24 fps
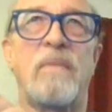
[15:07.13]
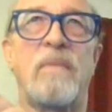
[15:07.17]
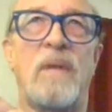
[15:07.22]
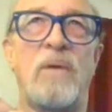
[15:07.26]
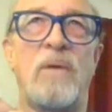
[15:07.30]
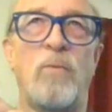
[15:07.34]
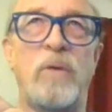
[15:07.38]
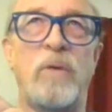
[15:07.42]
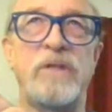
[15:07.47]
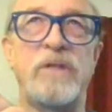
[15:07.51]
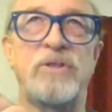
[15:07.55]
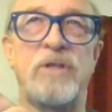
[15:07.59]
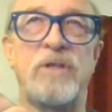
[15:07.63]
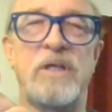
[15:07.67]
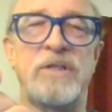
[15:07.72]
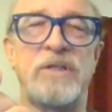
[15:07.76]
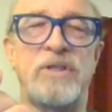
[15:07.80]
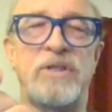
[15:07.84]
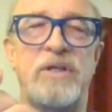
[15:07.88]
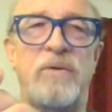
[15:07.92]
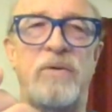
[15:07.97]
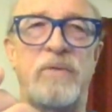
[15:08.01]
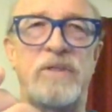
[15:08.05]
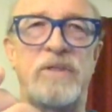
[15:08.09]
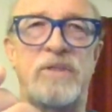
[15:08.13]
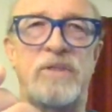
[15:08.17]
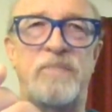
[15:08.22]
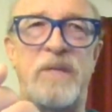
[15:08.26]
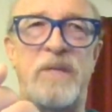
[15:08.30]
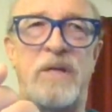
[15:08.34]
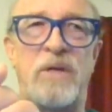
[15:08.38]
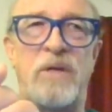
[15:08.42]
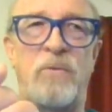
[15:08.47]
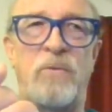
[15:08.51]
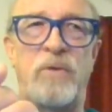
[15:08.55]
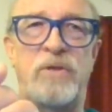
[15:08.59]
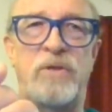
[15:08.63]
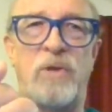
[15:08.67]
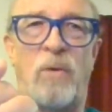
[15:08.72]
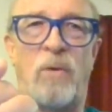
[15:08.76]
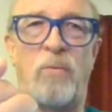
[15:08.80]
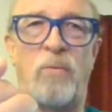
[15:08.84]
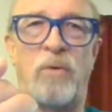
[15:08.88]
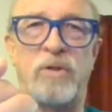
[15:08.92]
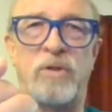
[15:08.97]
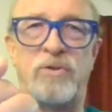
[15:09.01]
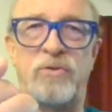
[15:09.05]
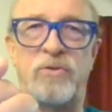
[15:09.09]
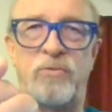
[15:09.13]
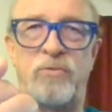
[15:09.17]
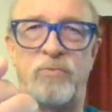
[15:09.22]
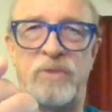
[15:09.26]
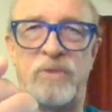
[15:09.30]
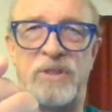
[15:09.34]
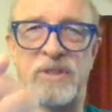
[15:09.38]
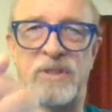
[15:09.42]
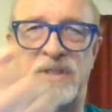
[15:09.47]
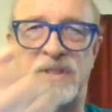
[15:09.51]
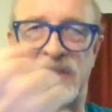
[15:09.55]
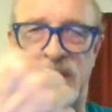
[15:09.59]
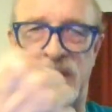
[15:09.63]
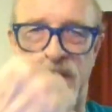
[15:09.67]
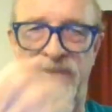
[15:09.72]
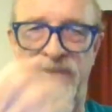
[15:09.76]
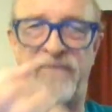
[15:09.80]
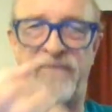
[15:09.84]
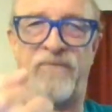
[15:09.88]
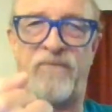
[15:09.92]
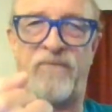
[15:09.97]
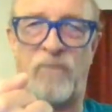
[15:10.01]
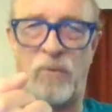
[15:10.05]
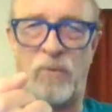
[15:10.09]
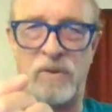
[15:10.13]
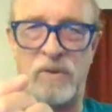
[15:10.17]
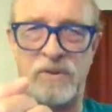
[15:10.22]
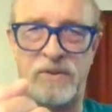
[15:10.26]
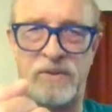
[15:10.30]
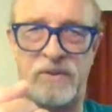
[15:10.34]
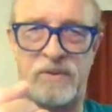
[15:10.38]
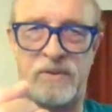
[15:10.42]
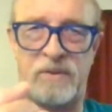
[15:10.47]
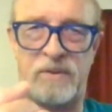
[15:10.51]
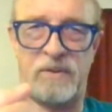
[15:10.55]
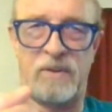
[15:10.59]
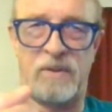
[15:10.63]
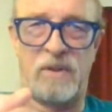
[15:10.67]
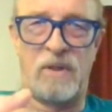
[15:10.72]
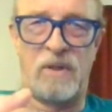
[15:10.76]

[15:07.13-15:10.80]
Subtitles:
In Wing Chun, generally speaking, we don't want to receive force.